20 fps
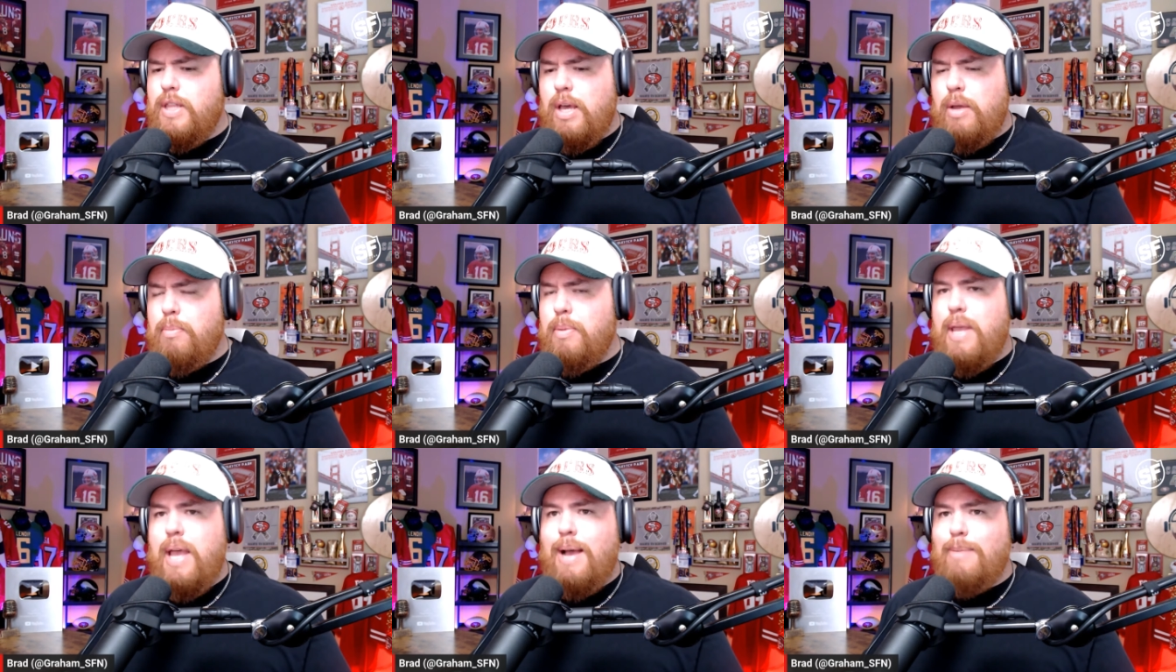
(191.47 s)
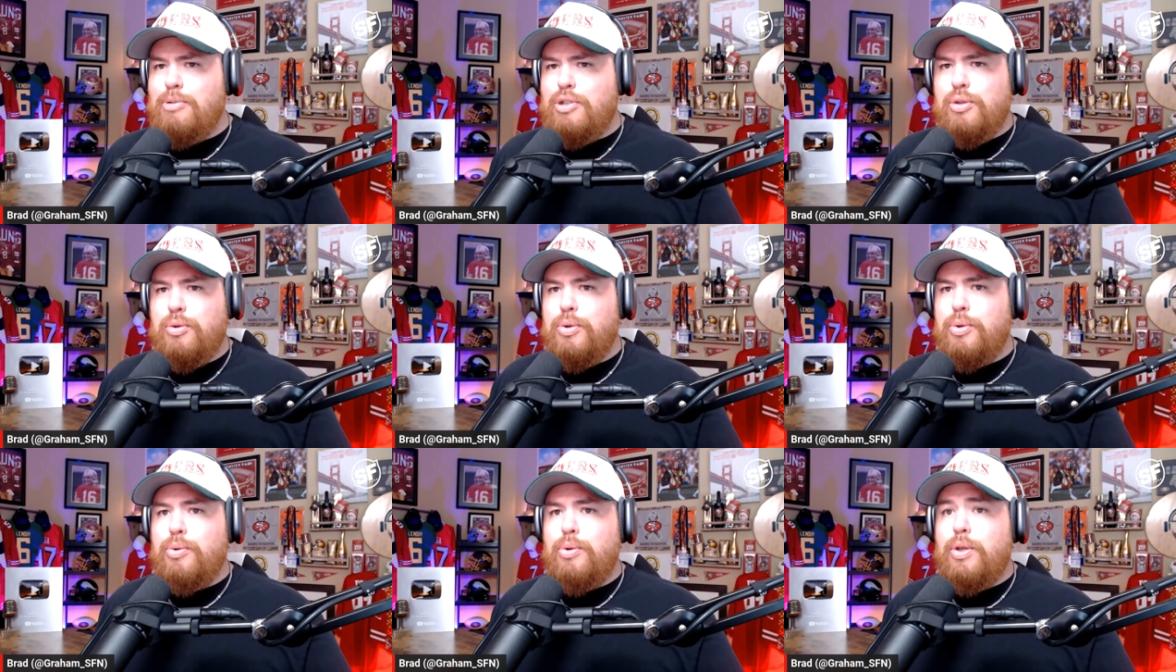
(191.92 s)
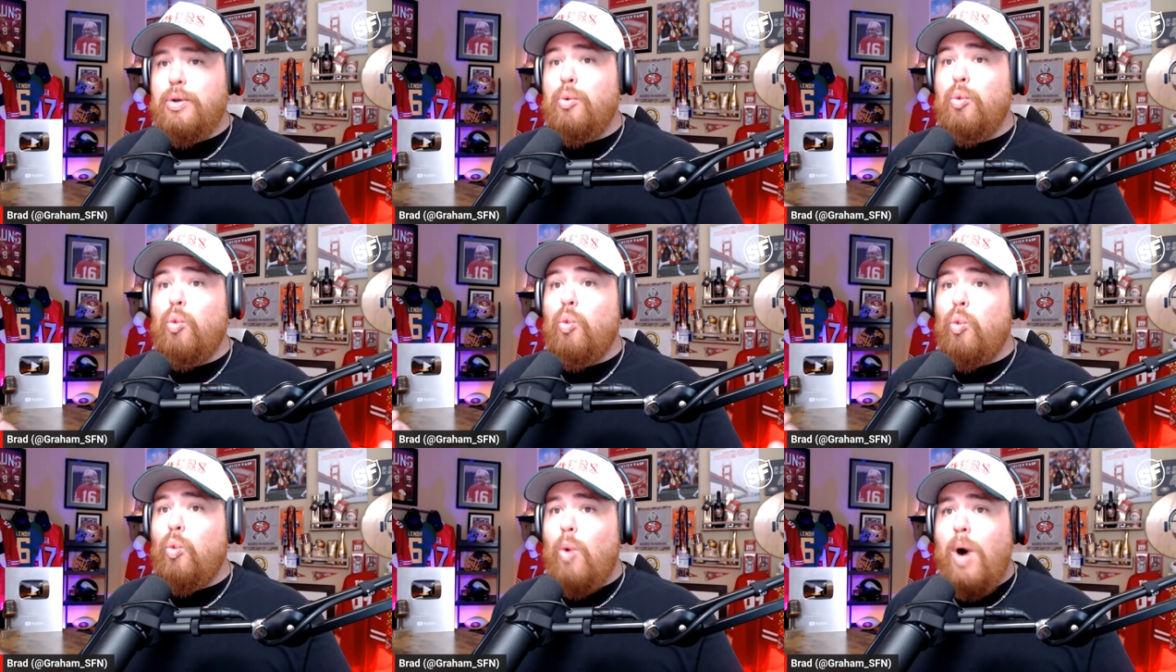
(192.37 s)
that'd be absolutely
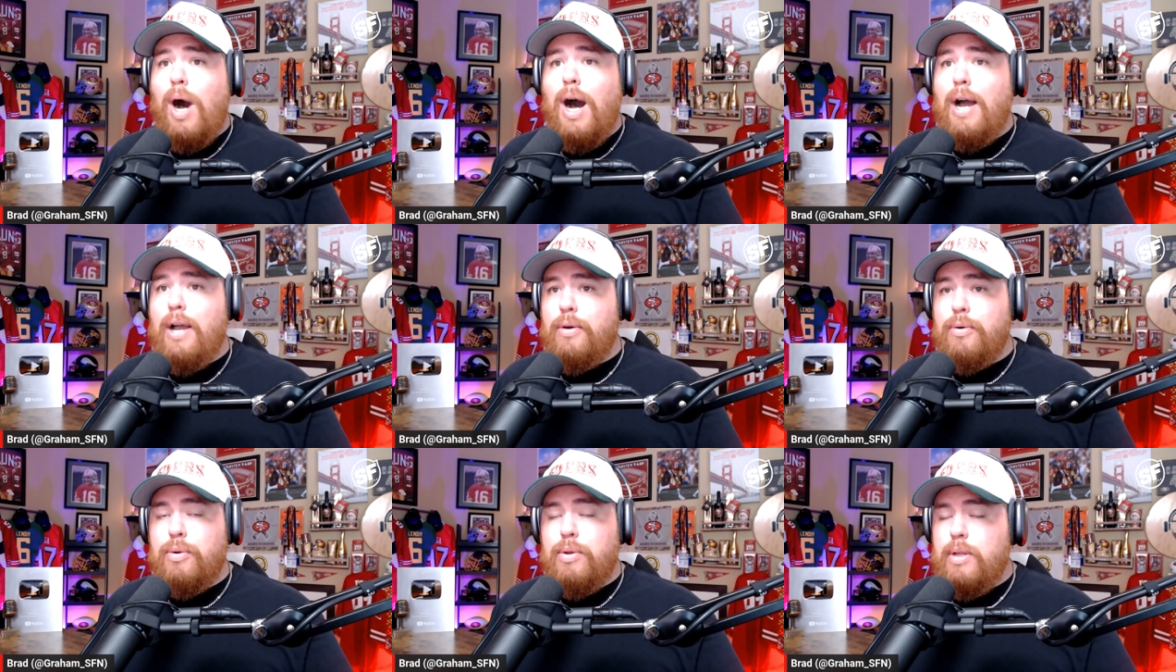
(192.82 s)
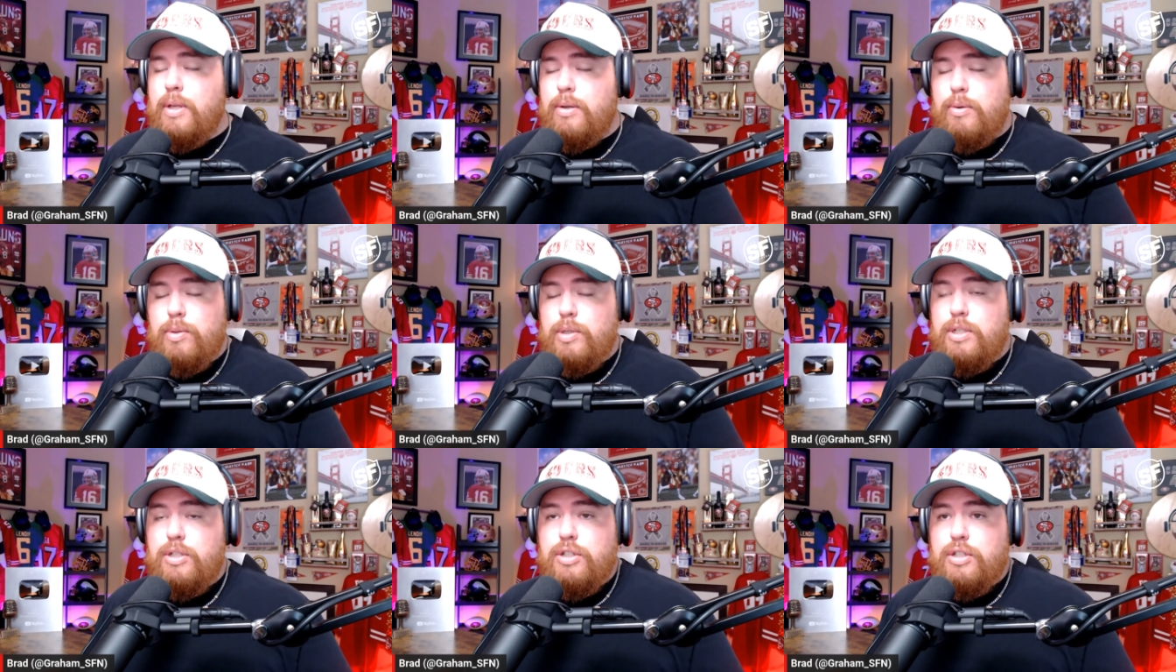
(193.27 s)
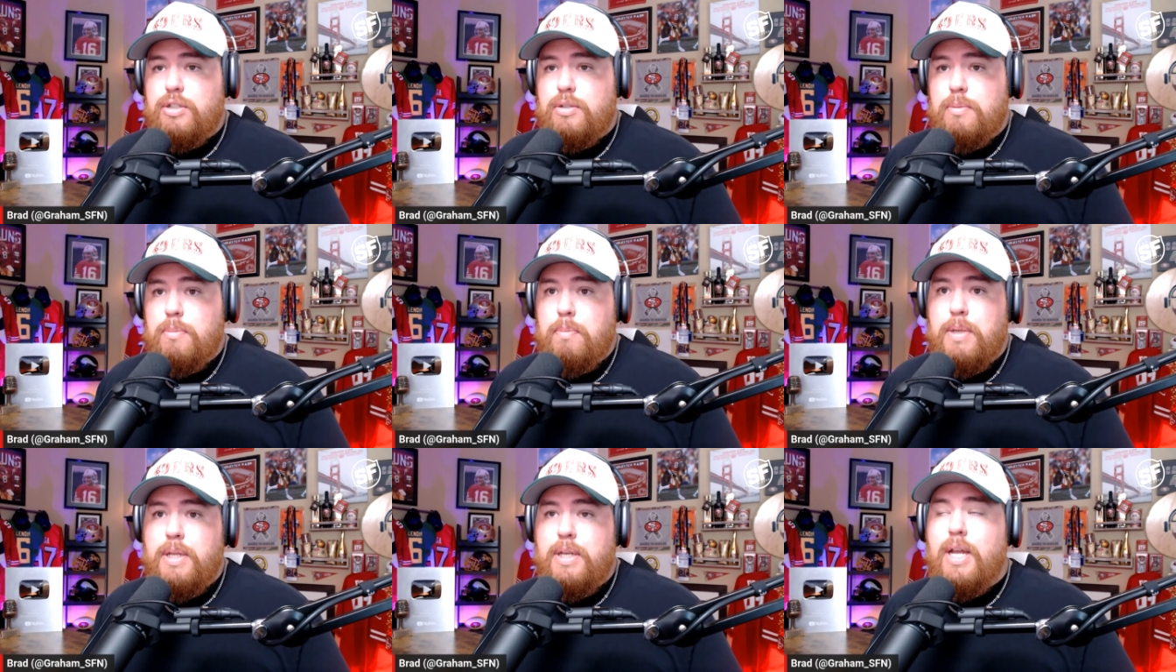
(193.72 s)
wild. It would just
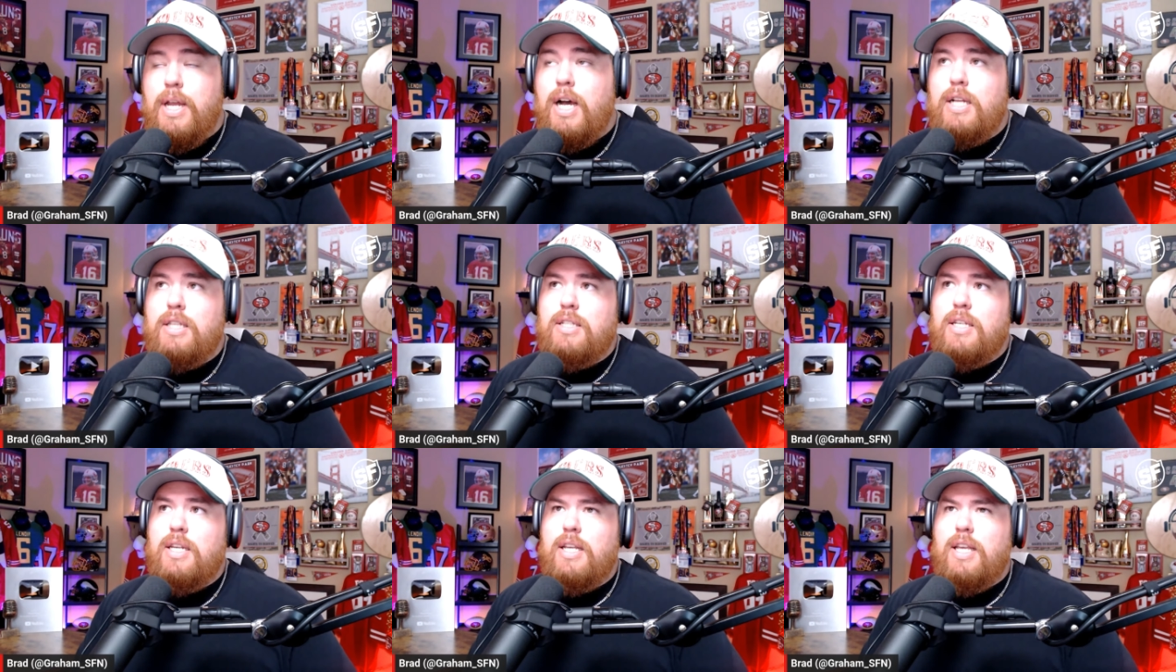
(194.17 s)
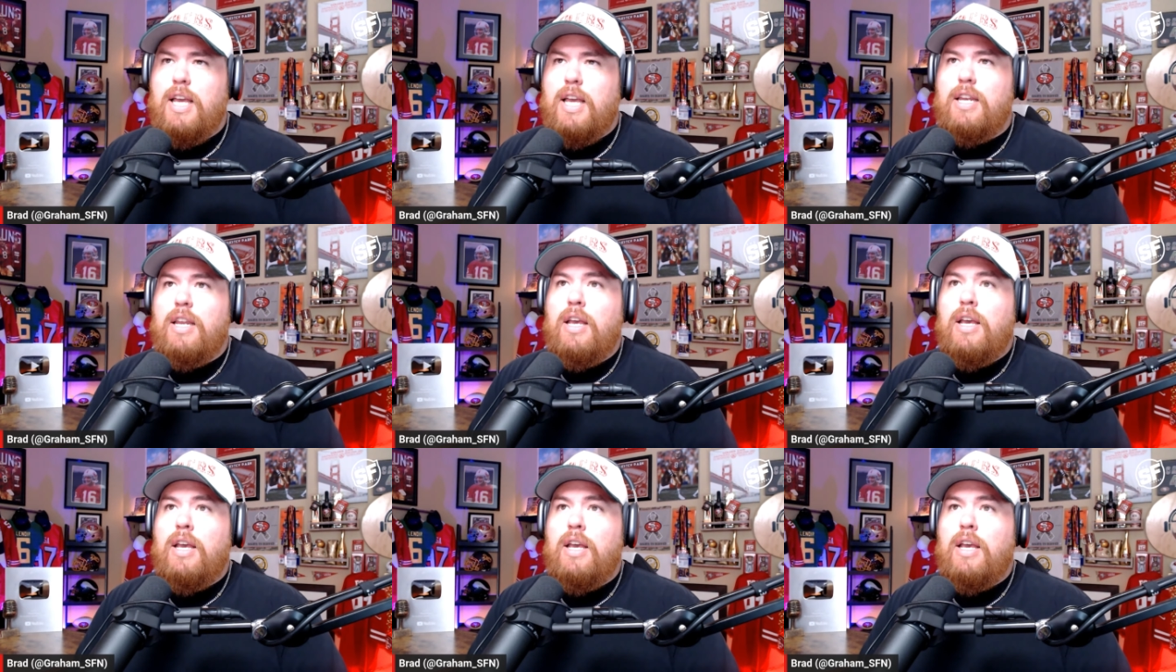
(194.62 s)
be nuts. And again,